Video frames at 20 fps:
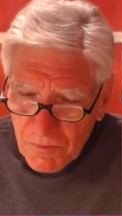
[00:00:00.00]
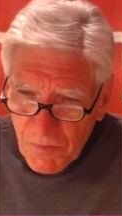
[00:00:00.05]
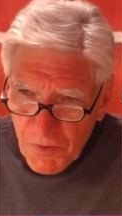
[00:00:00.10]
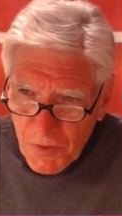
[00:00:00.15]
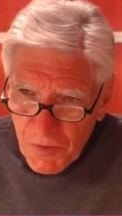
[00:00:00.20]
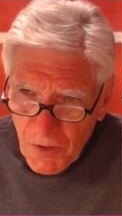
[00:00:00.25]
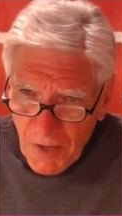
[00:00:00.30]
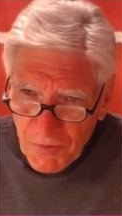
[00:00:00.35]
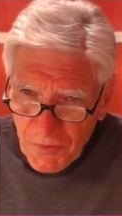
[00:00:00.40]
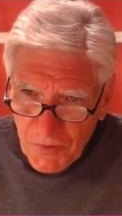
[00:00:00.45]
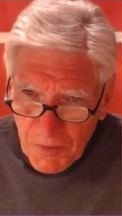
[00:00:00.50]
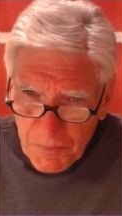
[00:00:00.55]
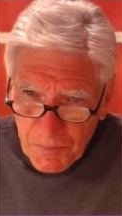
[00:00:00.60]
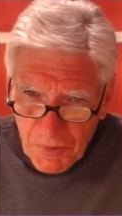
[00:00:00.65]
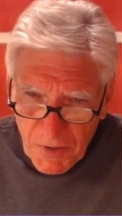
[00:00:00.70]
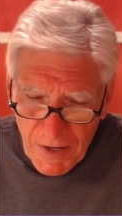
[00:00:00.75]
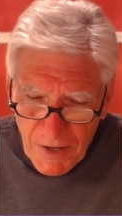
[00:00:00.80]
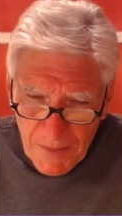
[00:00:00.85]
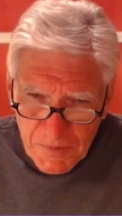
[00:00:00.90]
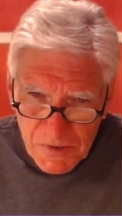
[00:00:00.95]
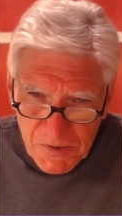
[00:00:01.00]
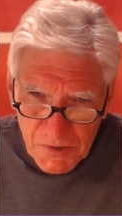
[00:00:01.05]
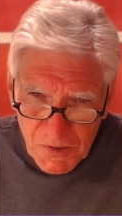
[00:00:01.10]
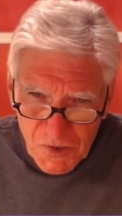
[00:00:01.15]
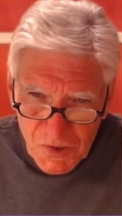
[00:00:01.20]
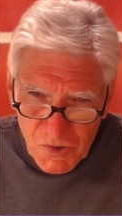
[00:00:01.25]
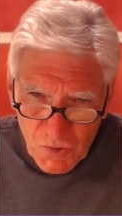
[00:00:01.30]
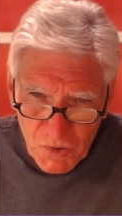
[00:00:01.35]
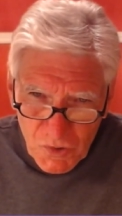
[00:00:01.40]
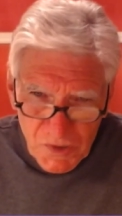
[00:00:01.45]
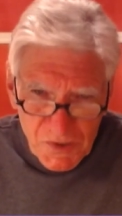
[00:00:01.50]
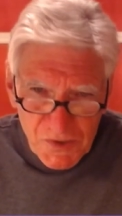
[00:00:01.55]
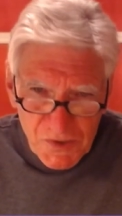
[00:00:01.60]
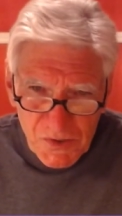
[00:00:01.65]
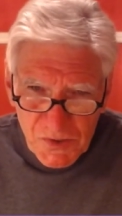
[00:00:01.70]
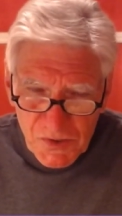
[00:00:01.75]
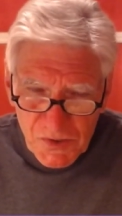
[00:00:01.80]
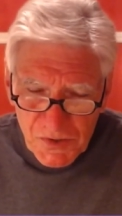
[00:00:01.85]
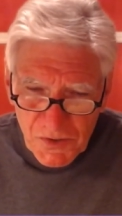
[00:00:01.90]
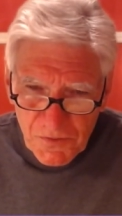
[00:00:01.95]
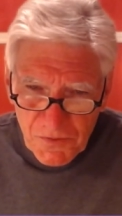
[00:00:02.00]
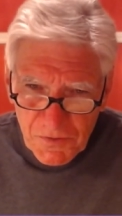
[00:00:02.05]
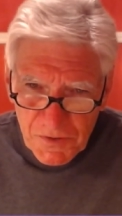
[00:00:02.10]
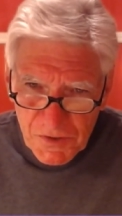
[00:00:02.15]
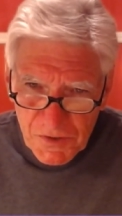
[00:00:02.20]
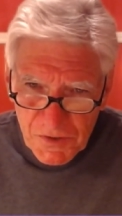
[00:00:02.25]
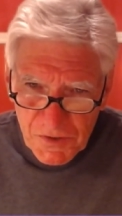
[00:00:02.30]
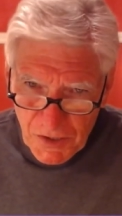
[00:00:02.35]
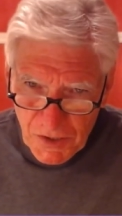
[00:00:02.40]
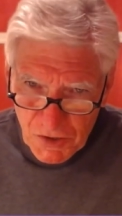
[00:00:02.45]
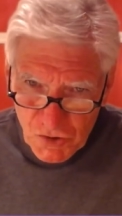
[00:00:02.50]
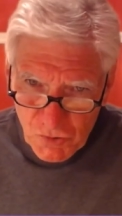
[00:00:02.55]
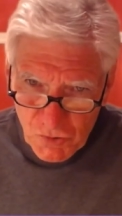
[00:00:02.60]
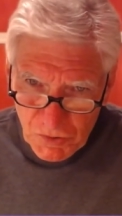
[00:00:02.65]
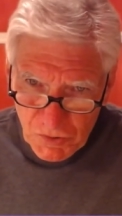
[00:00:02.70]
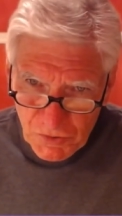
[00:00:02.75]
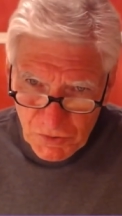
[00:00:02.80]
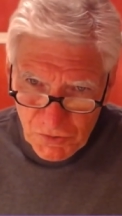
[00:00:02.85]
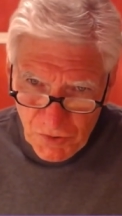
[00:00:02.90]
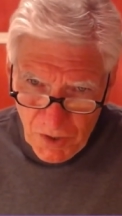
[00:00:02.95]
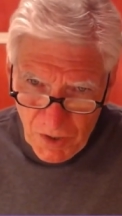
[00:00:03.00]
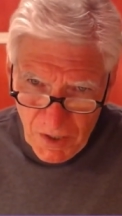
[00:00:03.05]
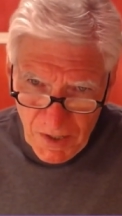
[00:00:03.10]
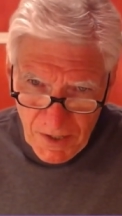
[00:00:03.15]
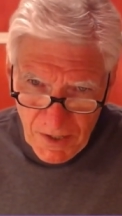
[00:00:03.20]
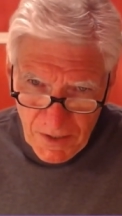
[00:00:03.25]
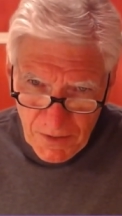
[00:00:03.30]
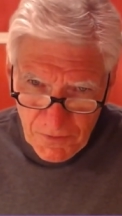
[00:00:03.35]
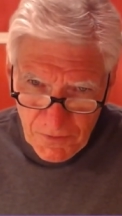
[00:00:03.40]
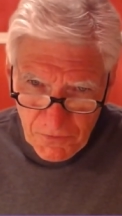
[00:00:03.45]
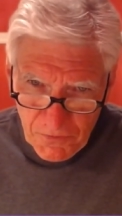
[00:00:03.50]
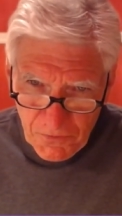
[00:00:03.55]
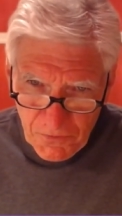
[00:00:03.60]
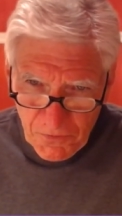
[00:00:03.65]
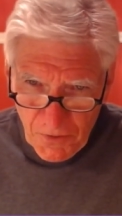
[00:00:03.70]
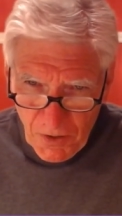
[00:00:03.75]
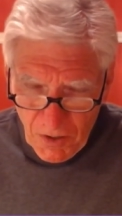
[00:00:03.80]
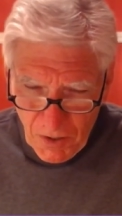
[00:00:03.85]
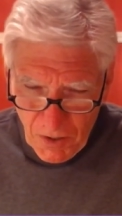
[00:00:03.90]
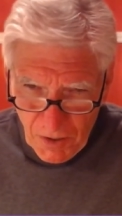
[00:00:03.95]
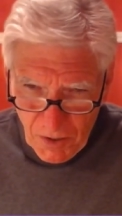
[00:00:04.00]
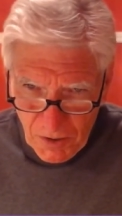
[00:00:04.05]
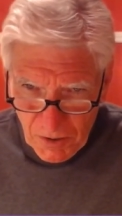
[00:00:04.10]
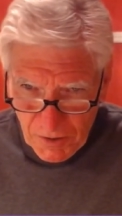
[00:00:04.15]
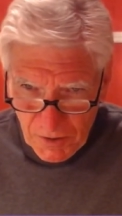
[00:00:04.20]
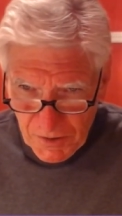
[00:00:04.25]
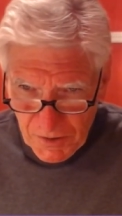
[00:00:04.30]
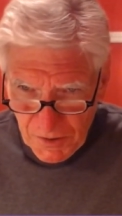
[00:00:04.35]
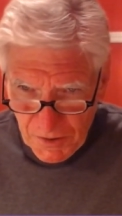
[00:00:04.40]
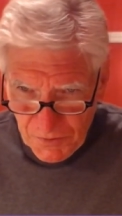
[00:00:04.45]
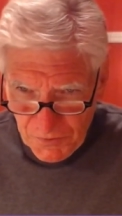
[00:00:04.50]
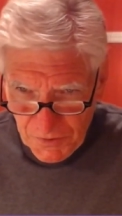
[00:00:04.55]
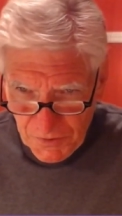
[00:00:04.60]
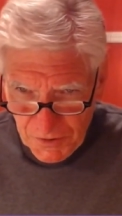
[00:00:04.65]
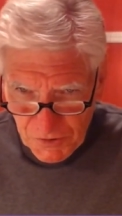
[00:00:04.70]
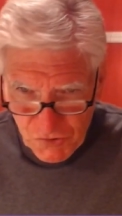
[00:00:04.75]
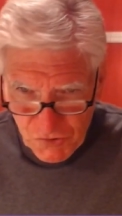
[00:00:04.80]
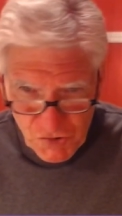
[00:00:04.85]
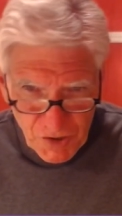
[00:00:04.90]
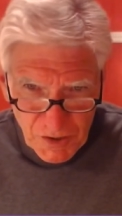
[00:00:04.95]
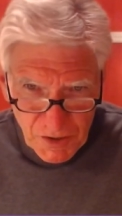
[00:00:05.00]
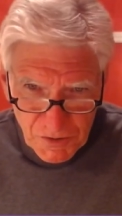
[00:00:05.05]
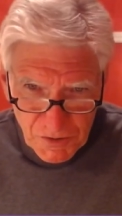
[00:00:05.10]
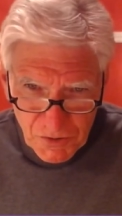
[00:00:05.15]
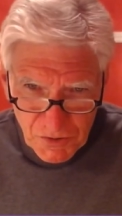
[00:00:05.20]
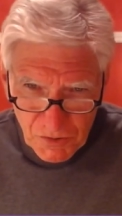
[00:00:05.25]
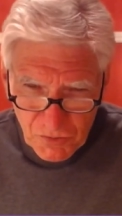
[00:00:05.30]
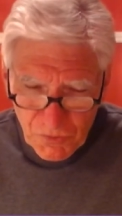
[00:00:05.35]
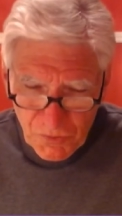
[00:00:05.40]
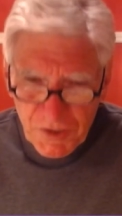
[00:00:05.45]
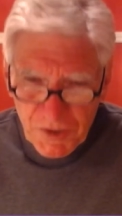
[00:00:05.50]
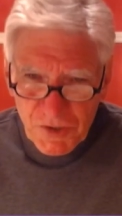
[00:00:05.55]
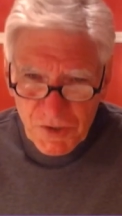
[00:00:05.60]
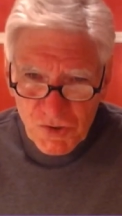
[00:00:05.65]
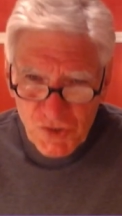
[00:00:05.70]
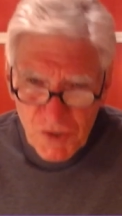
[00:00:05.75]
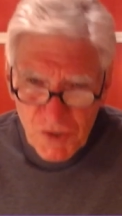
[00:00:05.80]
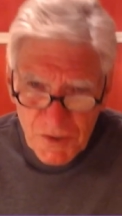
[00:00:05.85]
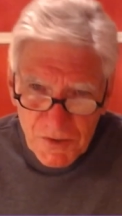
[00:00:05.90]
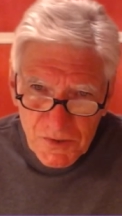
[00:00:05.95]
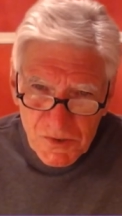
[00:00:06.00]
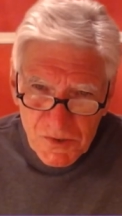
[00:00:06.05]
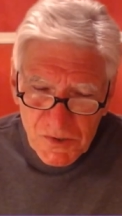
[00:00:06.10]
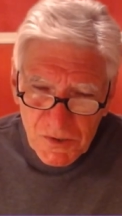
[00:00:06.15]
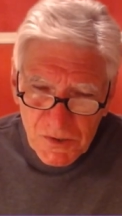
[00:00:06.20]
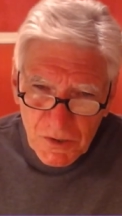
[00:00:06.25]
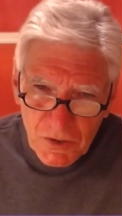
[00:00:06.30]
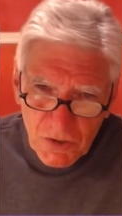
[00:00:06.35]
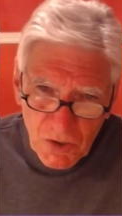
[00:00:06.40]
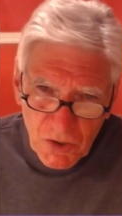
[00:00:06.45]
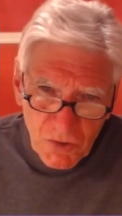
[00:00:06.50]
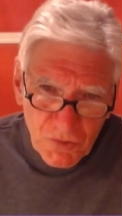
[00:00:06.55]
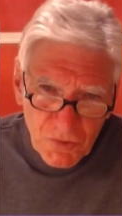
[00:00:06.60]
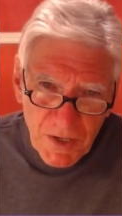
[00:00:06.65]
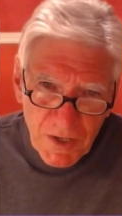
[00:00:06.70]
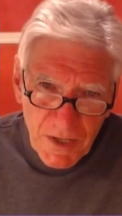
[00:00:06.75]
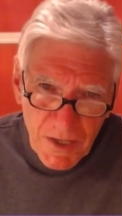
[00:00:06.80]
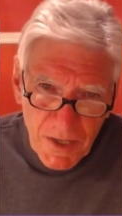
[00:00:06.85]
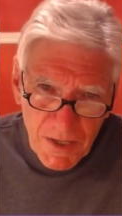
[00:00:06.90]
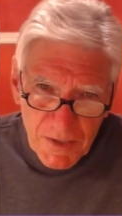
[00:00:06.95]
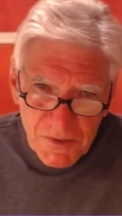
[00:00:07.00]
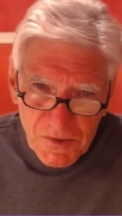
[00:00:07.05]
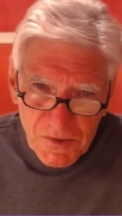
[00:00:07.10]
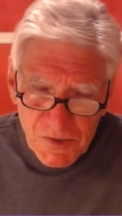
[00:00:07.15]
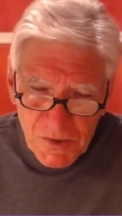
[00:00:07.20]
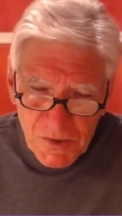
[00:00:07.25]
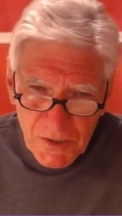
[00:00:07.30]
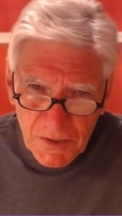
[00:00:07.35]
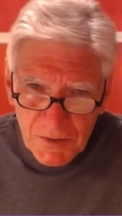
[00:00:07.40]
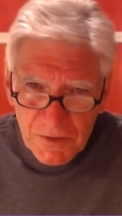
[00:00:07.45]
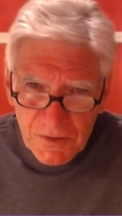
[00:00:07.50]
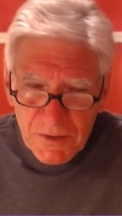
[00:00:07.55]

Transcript: thought that perhaps the sources of the sexual drive are in the genital regions, the gonads, and